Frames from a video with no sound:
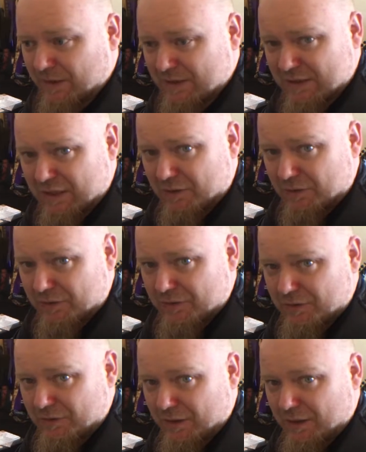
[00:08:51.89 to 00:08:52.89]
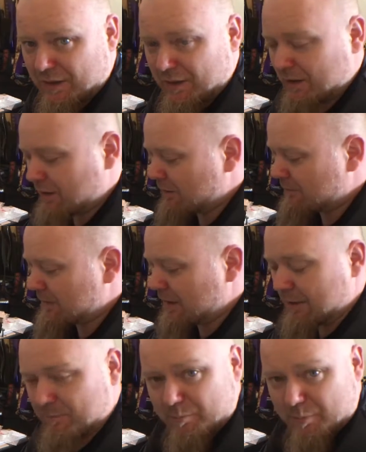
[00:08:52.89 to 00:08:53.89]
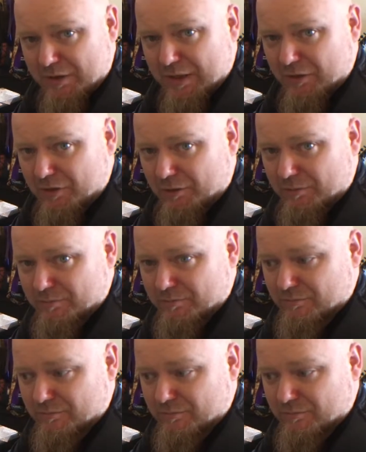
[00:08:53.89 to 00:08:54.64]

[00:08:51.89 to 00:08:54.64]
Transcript: seals the any potential